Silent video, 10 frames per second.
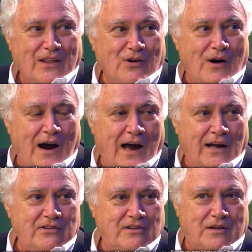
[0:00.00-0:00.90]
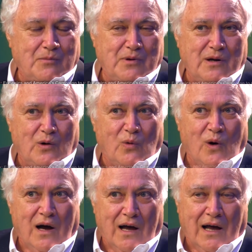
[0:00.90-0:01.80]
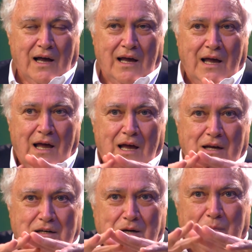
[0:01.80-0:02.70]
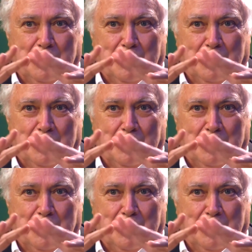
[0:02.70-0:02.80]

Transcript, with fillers: and there has to be a way to